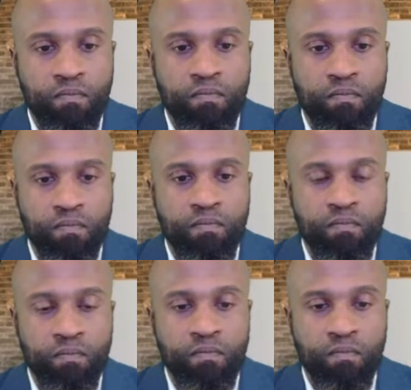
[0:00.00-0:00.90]

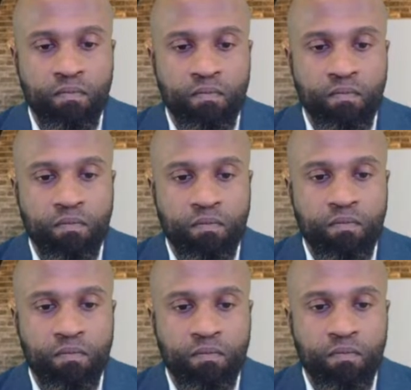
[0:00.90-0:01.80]

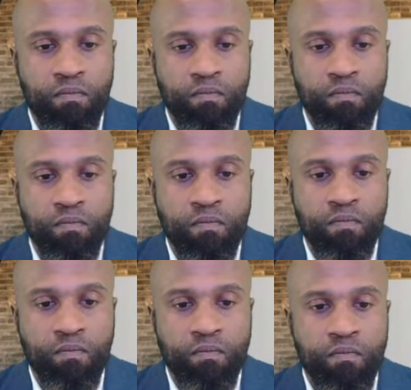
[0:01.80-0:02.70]

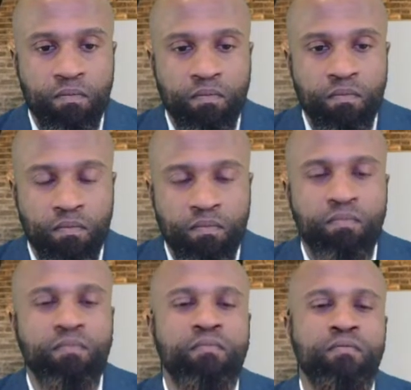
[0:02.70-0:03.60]

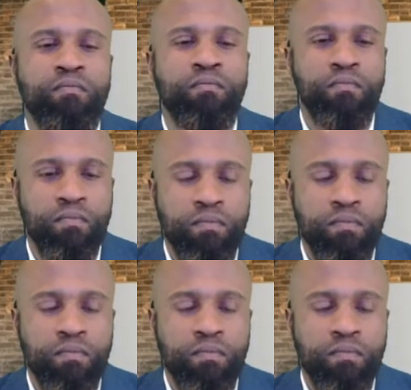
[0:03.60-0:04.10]
[no speech]